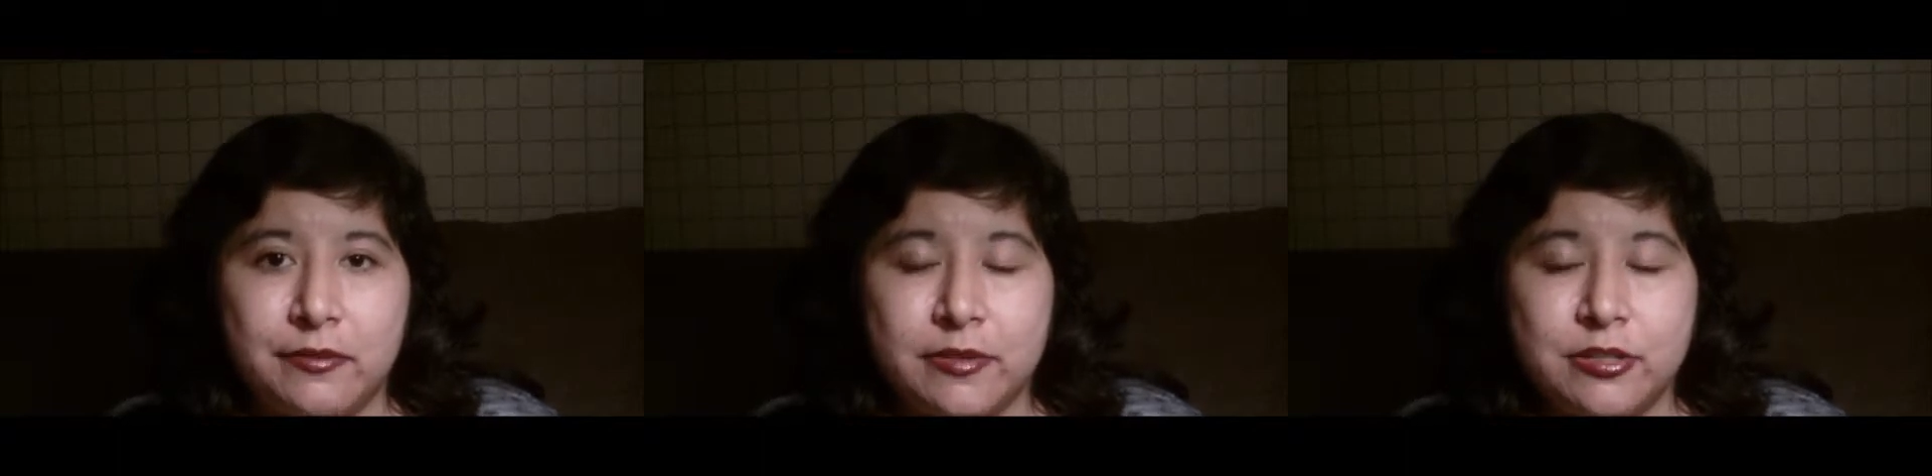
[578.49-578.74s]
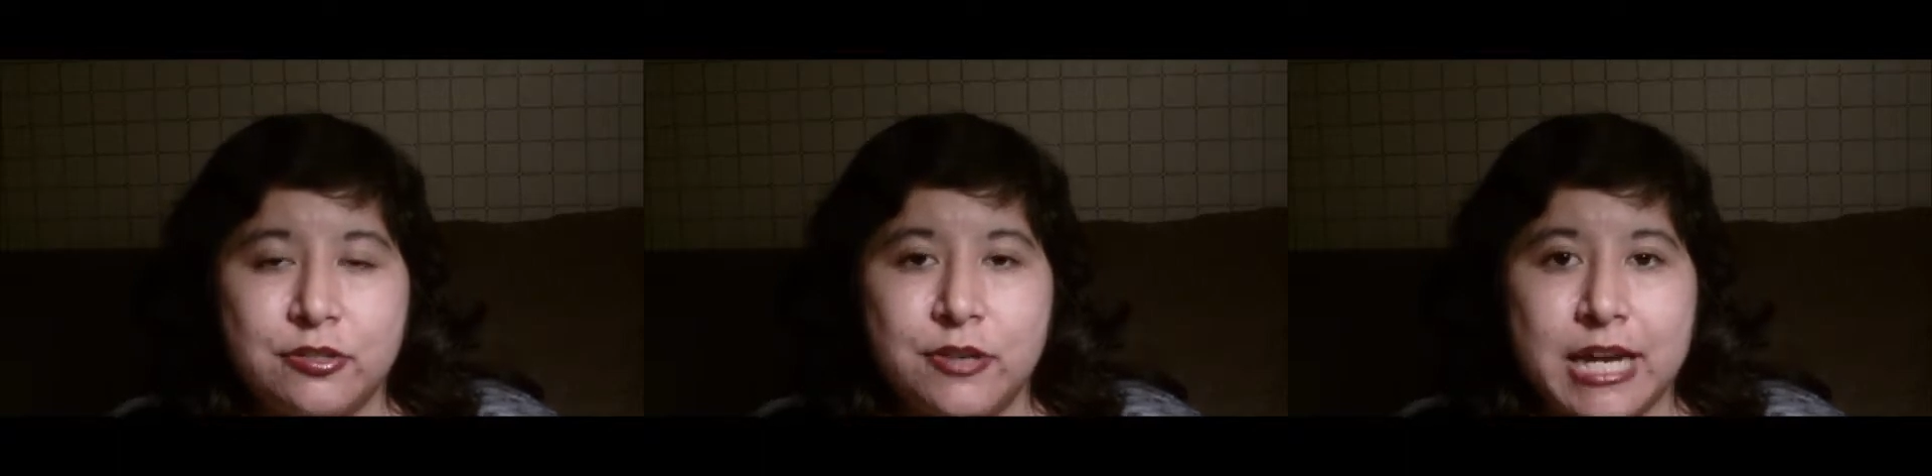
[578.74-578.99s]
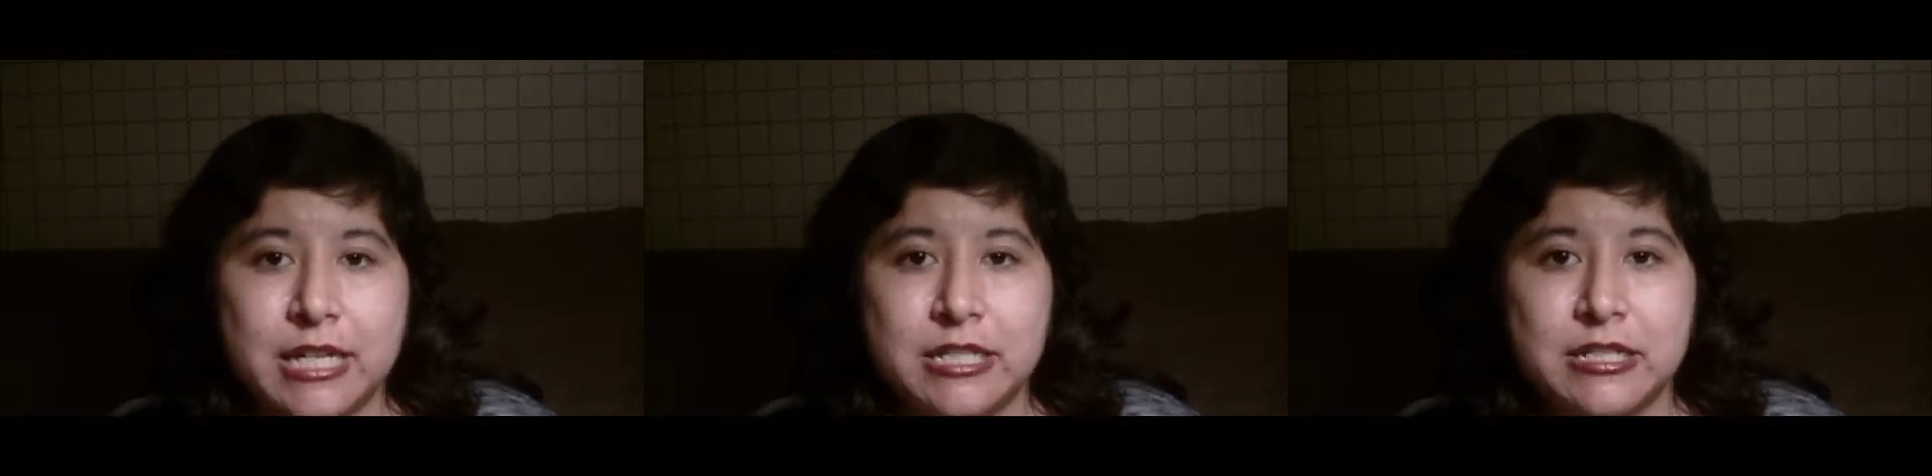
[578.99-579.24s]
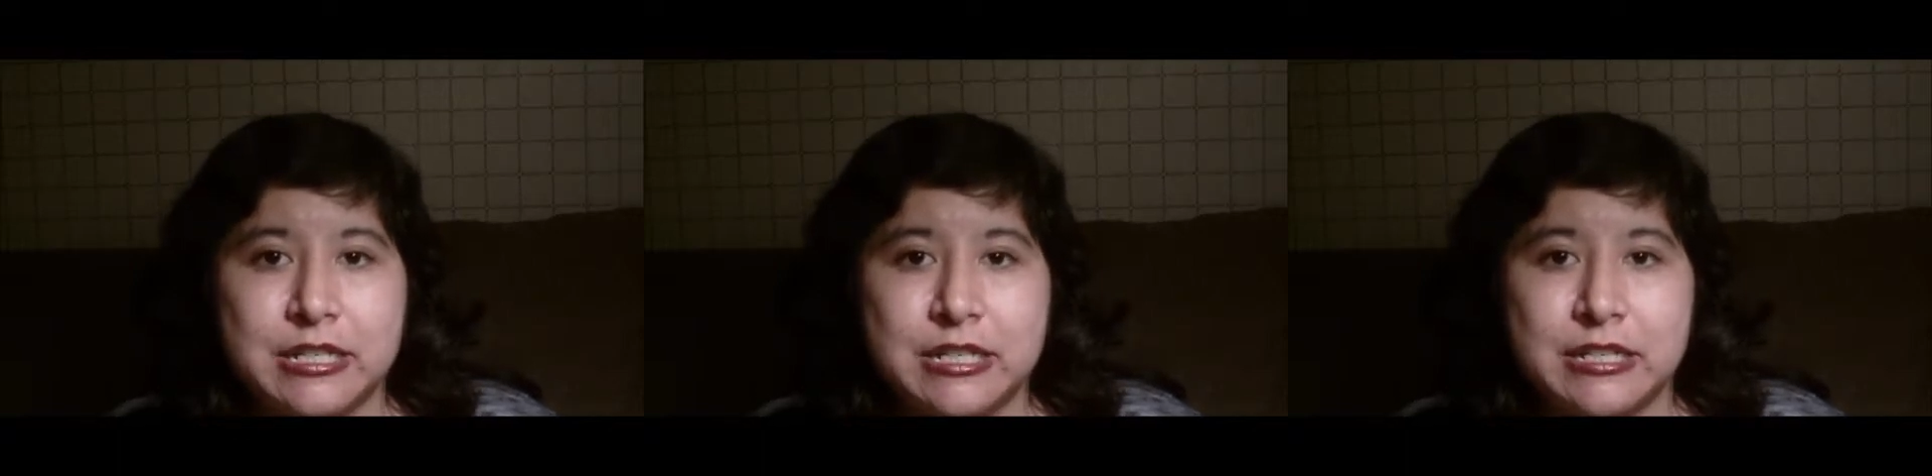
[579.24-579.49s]
of
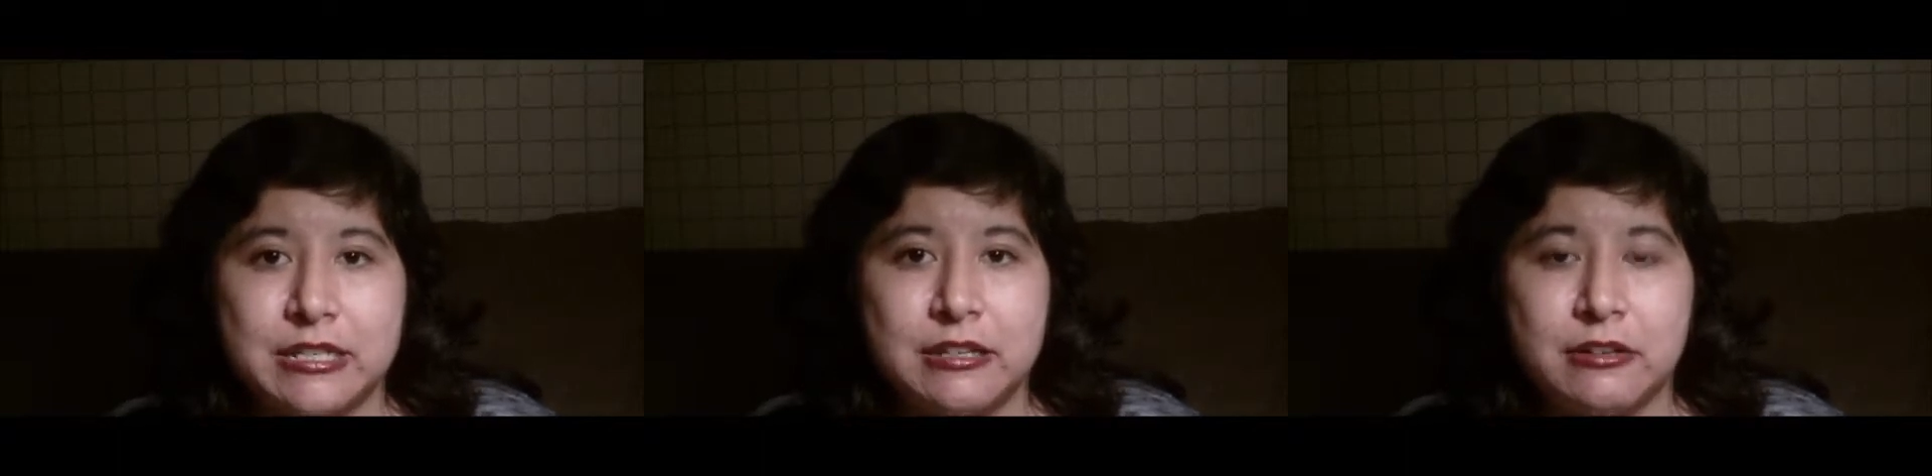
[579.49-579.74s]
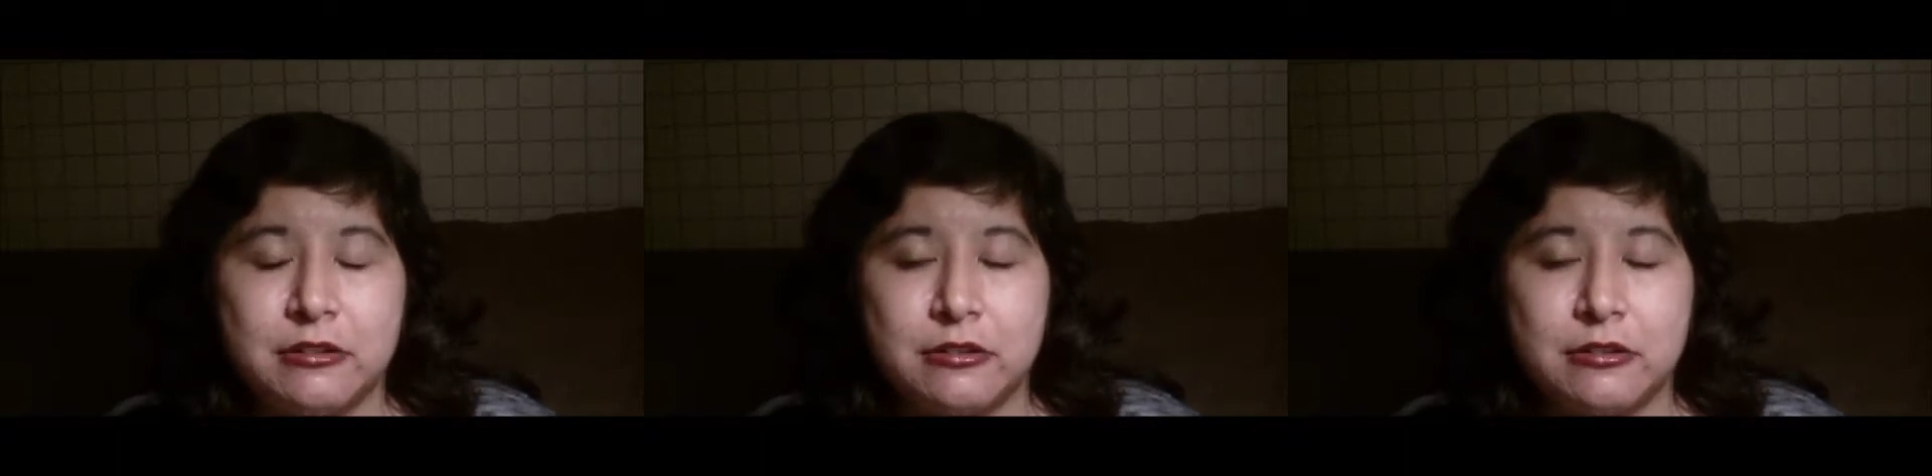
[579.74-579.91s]
attraction,